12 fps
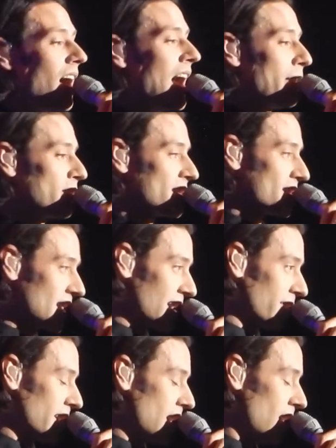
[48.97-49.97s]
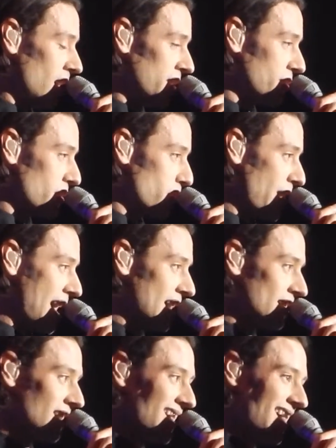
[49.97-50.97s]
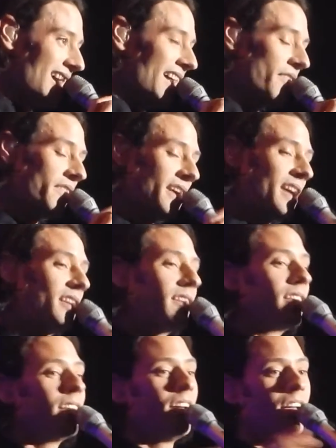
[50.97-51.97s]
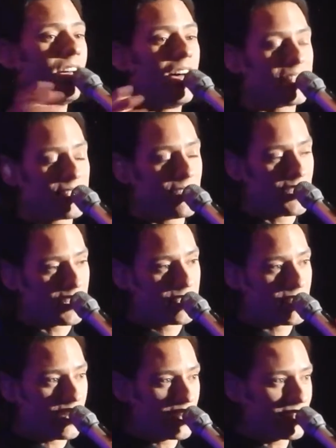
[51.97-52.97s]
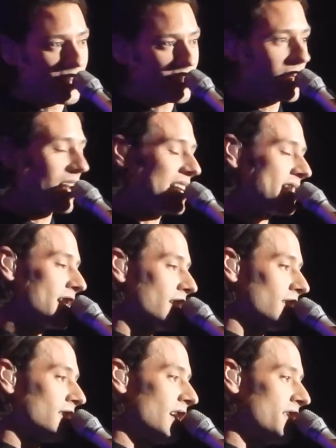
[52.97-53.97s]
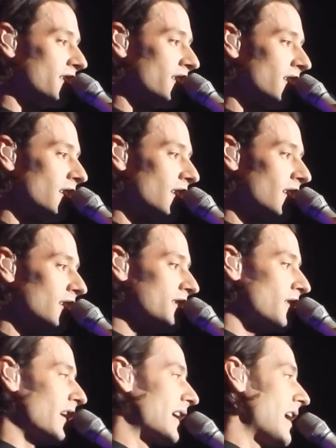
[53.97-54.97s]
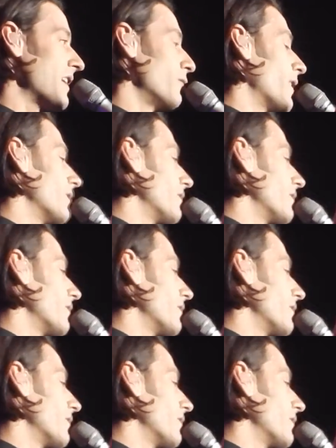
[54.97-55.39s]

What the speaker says: I was a singer in a hard rock band, and then I started studies as a classical tenor. So I kind of